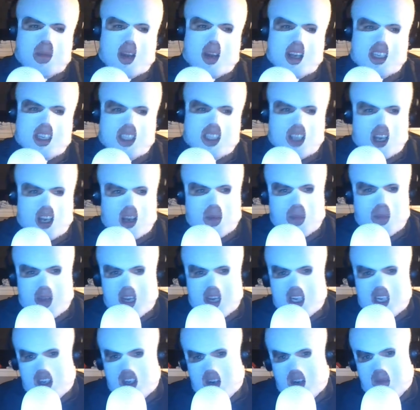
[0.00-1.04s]
I saw a
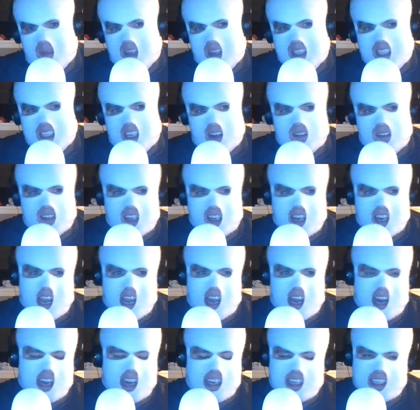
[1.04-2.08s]
picture of myself today
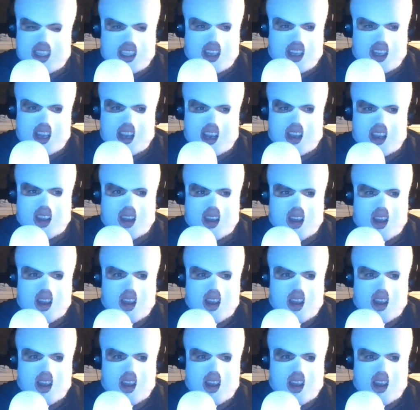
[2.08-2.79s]
and I dislike